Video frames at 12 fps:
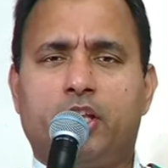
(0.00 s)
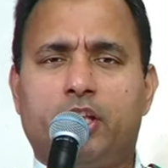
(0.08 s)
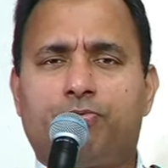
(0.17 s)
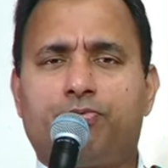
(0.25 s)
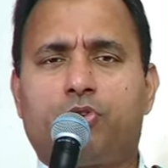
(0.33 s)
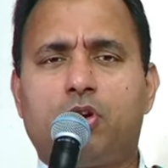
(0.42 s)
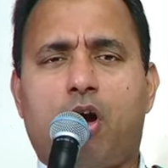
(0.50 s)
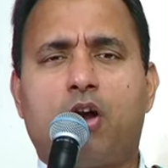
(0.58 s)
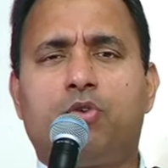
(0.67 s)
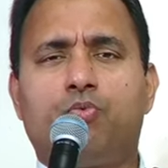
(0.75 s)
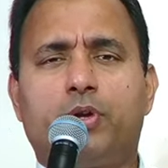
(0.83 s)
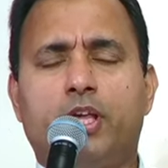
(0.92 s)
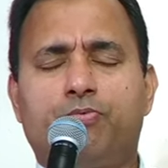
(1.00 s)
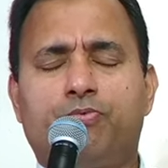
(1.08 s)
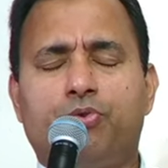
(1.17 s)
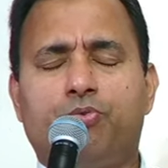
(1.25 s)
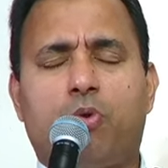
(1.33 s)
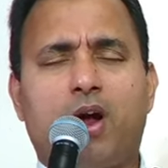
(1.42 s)
if
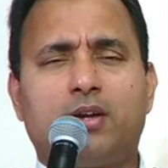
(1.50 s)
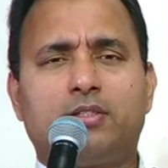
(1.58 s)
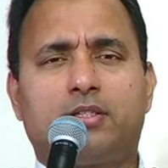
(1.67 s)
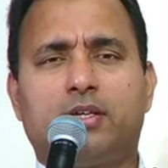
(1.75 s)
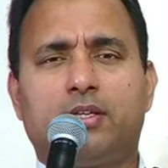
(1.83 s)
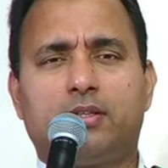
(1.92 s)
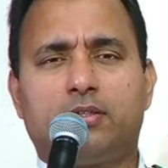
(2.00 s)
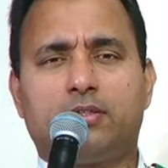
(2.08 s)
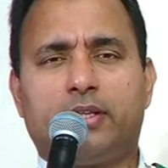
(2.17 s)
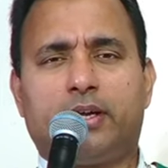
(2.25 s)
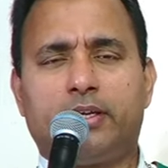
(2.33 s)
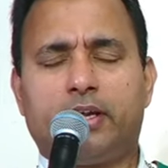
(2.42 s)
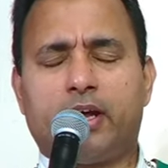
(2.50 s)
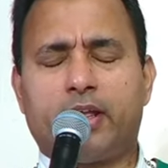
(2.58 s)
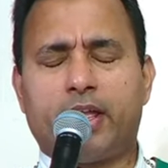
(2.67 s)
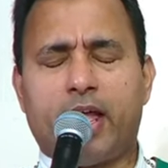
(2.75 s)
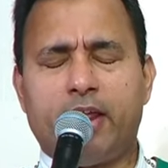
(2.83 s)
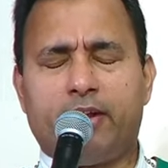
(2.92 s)
you want the
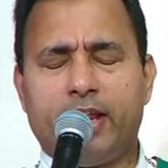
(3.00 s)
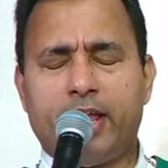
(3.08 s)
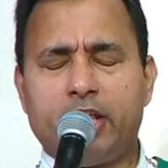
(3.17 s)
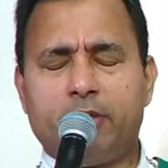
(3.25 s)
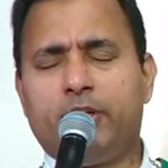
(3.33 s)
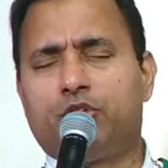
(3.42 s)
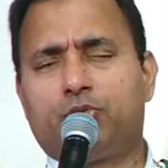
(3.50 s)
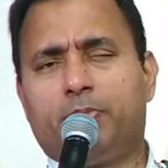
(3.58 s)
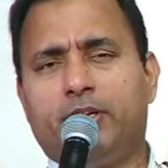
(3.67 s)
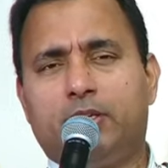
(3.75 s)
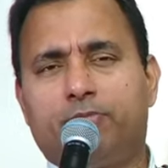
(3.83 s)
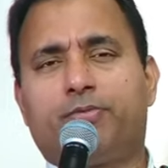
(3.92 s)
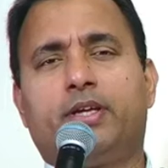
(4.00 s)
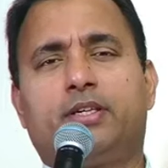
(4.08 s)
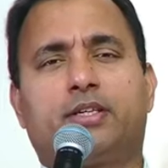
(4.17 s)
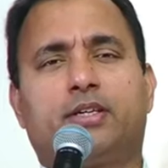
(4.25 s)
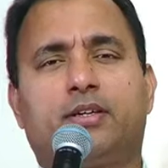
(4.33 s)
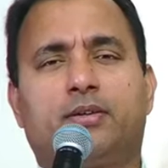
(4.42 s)
enemy to be
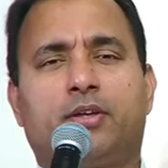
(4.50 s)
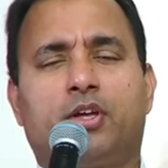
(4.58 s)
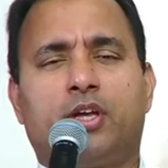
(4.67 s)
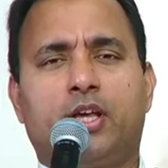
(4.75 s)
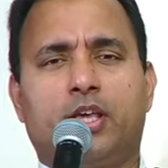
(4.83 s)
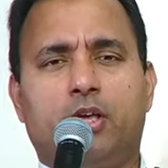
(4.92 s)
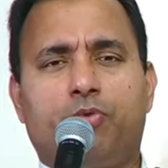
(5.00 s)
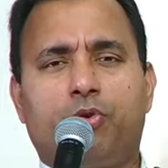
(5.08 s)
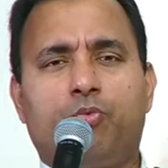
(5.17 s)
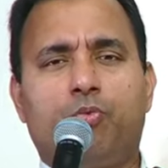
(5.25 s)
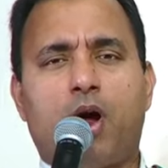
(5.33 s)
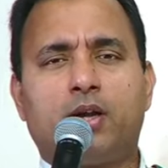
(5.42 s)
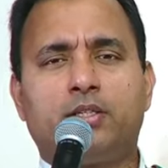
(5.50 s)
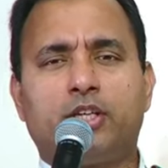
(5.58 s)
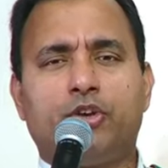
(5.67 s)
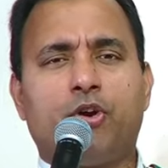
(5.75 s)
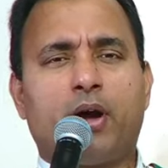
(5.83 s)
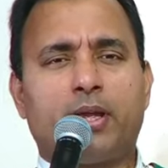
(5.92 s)
defeated, if you
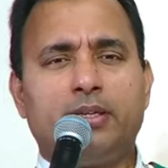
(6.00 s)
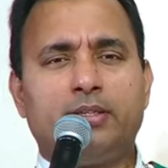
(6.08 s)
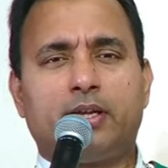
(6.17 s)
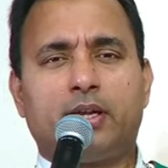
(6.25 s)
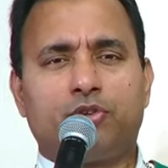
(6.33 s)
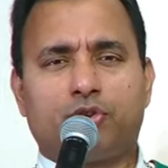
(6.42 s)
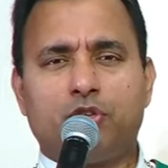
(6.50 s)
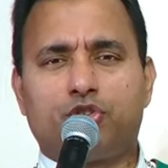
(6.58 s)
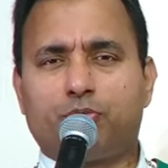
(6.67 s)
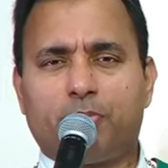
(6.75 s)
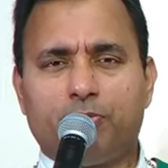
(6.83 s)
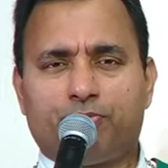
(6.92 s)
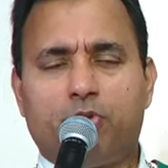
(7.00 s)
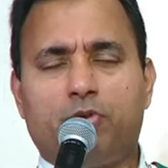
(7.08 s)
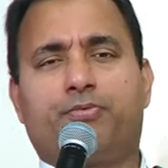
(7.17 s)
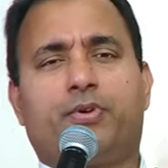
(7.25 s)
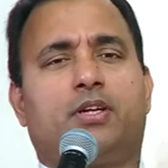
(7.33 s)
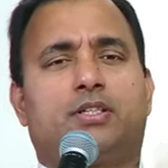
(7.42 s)
want your intention to be
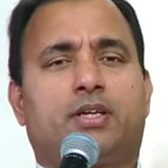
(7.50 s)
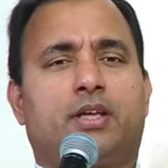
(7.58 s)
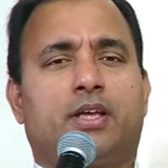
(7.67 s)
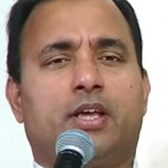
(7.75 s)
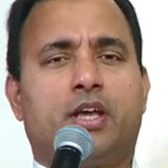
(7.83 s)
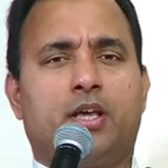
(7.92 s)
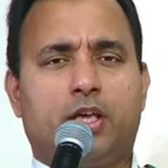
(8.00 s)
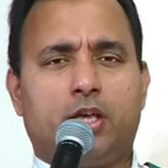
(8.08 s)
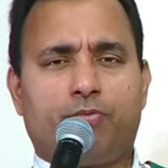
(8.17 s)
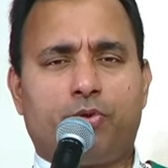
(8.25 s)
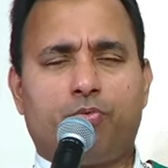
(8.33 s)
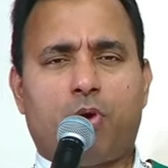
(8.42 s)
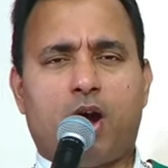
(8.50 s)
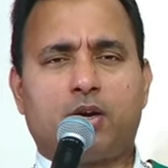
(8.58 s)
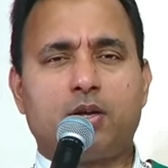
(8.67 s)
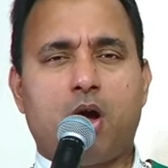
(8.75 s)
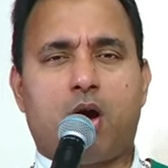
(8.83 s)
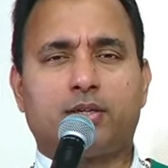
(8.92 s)
fulfilled, if you
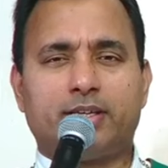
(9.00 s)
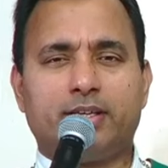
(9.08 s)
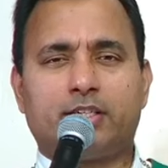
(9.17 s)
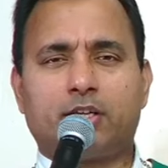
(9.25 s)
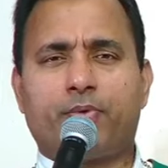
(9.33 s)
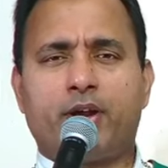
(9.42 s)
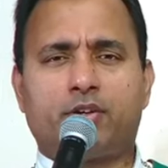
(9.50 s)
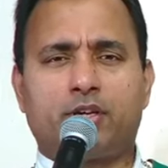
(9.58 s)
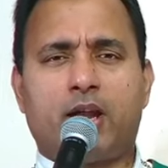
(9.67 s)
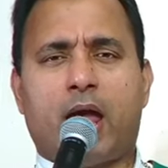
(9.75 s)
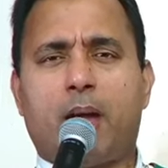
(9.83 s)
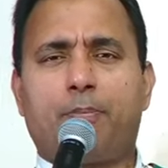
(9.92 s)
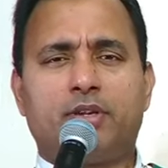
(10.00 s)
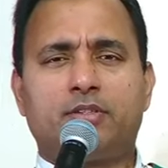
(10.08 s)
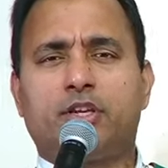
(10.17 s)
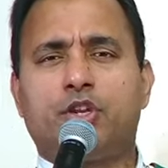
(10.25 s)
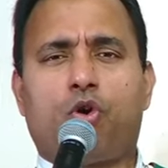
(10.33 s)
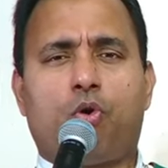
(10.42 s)
want God's intervention
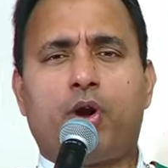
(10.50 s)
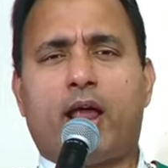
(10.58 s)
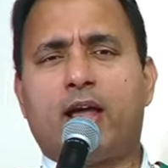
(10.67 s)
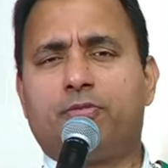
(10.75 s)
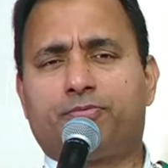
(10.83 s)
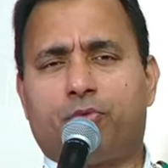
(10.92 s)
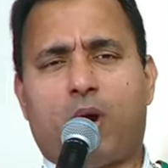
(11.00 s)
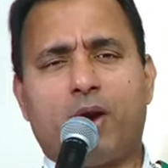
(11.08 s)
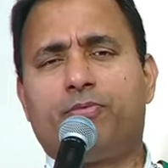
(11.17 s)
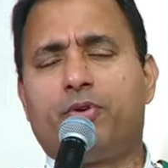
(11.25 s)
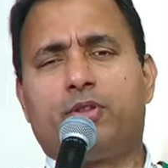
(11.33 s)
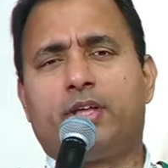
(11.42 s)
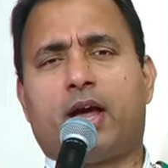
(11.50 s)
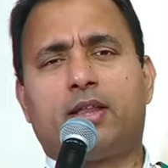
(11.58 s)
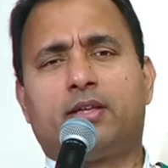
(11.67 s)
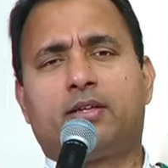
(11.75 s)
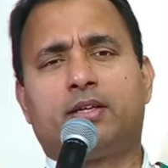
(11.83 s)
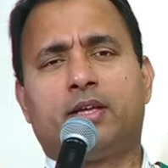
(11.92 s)
happens in your life one way or the
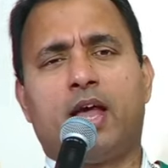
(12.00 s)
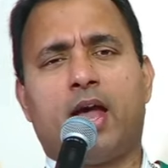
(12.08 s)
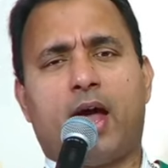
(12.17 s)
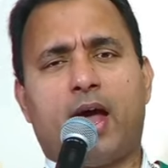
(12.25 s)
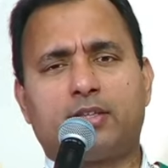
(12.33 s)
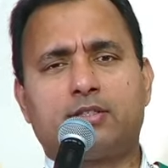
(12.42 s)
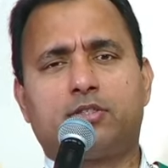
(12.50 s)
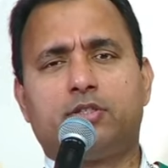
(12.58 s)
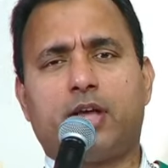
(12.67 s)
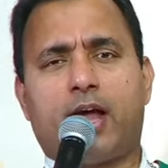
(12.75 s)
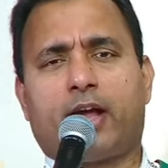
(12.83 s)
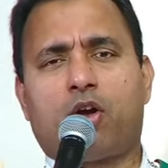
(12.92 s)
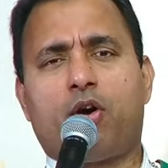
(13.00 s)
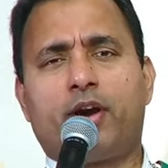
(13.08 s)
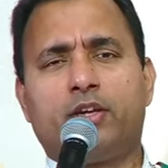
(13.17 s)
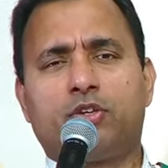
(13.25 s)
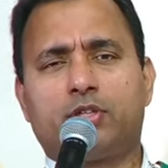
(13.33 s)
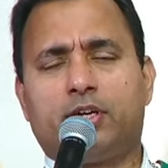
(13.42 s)
other, as
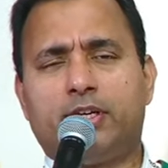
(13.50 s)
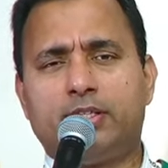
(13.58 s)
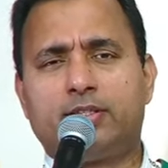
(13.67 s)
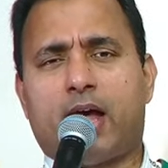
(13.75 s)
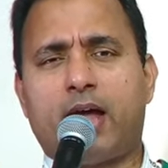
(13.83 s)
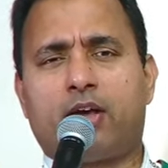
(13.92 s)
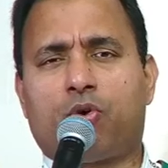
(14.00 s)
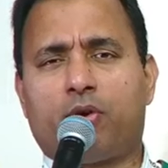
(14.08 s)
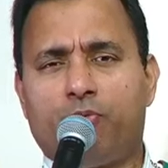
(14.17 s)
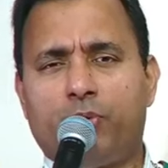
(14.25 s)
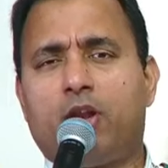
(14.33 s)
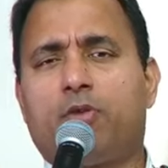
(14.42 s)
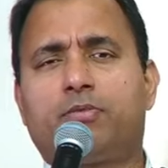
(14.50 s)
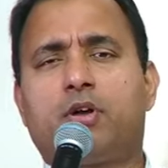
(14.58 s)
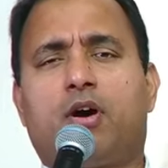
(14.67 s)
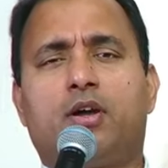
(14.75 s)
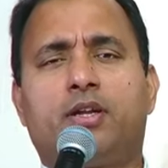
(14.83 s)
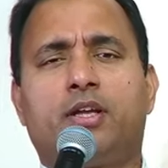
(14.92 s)
according to the desire or will of
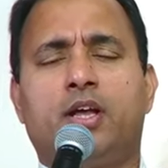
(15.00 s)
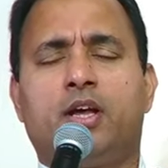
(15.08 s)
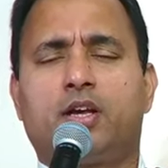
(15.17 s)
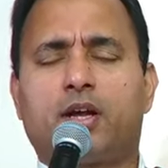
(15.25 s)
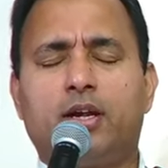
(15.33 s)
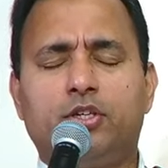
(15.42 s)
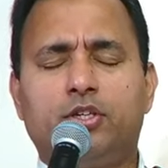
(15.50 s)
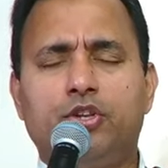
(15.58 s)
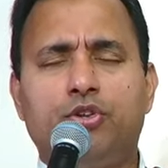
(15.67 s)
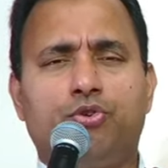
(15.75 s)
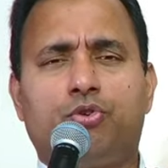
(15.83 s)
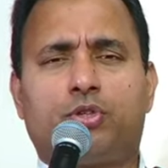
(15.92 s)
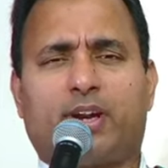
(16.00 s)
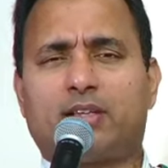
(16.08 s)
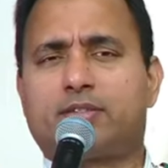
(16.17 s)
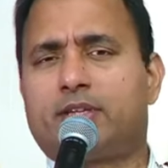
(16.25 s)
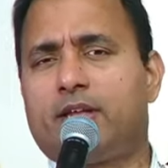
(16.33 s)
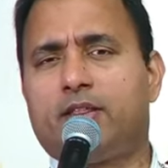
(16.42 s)
God, continue
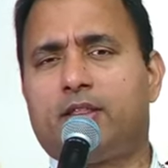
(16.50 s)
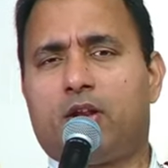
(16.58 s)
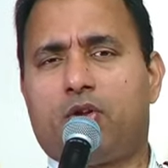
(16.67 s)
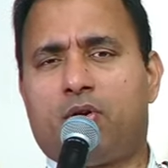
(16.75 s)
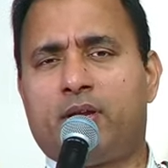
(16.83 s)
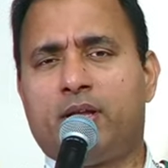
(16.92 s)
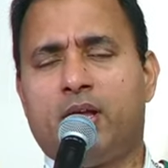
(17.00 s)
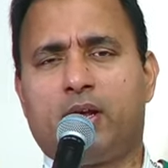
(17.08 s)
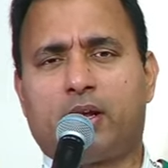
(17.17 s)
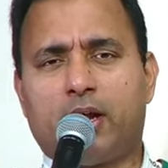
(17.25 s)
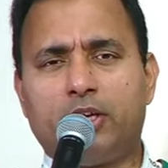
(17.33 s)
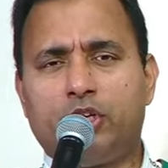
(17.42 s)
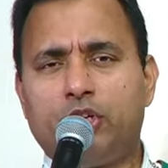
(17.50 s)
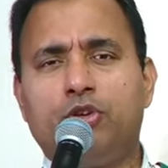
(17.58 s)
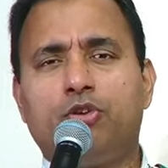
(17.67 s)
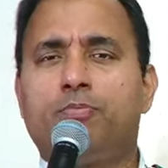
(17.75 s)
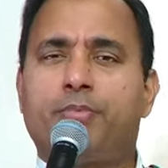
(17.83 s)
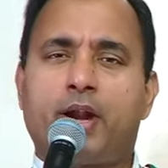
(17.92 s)
trusting in the Lord,
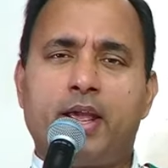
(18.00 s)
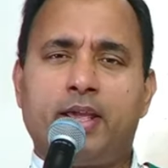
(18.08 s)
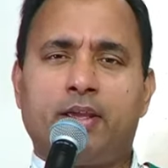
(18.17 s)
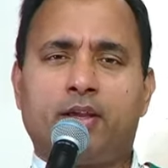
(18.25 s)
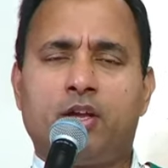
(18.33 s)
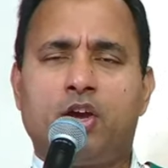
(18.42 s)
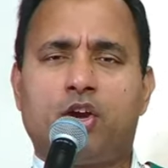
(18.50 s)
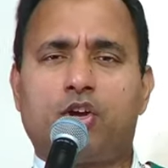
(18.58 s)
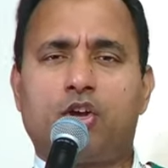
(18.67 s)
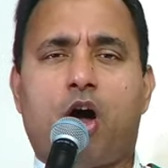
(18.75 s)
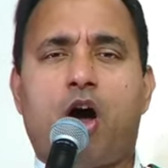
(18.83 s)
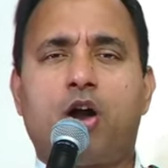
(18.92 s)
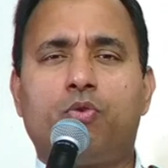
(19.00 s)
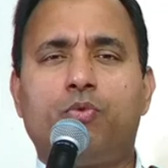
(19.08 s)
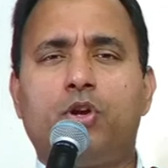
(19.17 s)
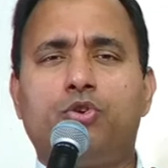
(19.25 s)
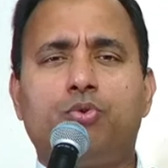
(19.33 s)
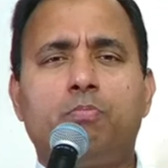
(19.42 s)
continue praying. God
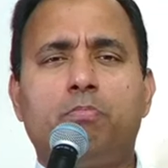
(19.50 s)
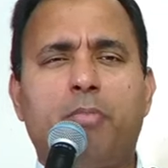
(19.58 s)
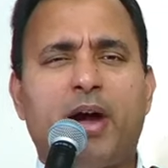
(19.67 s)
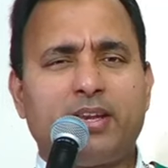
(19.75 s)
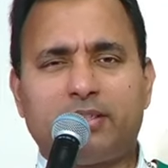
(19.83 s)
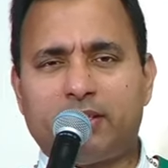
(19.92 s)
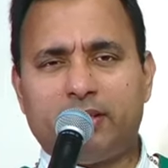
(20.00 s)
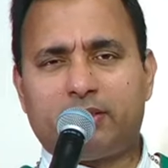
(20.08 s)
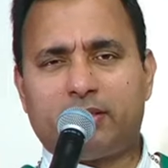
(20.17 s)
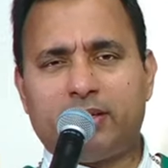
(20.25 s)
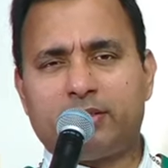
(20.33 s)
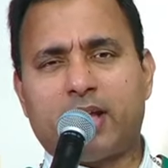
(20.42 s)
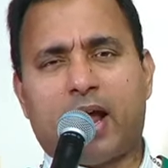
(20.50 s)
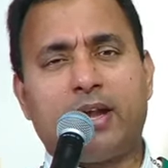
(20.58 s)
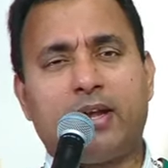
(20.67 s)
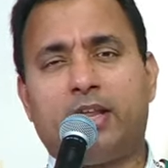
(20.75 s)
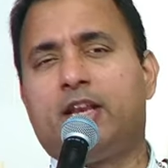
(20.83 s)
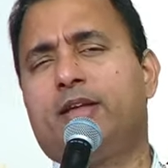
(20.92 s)
will do mighty things,
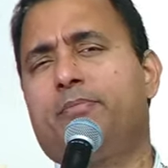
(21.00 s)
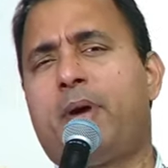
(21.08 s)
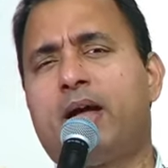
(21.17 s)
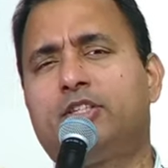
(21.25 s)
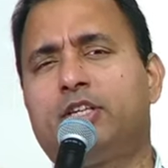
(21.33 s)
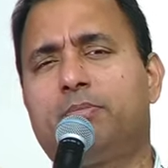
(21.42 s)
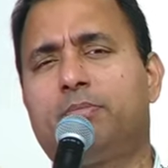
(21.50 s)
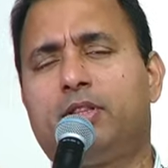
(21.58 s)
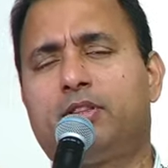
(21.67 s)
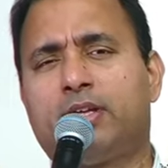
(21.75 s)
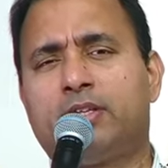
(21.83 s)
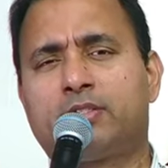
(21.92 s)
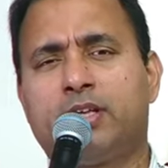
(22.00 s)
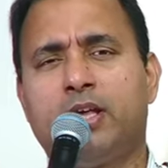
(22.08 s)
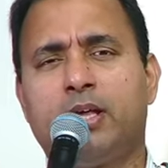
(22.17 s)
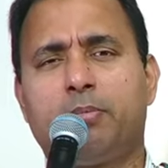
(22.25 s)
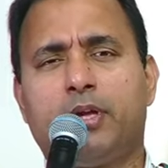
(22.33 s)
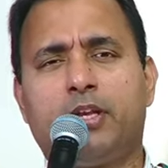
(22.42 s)
unimaginable things
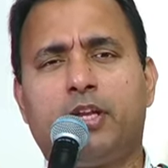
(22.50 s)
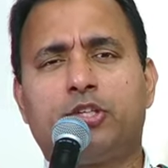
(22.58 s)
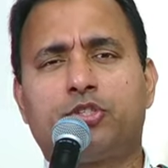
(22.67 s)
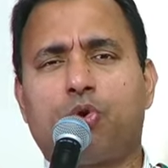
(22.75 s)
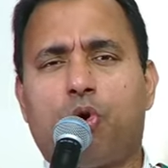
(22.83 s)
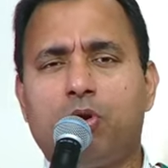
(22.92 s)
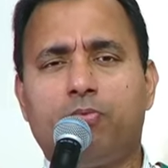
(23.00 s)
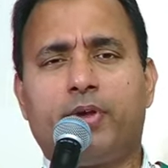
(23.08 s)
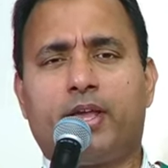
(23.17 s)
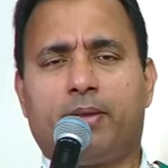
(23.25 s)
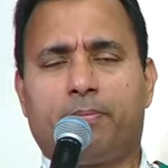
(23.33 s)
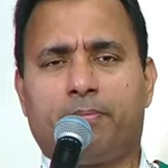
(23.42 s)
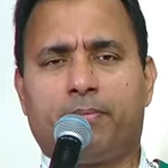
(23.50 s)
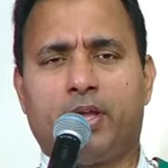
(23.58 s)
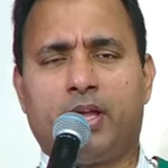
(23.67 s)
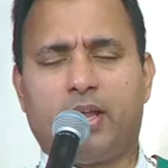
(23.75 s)
in His own way.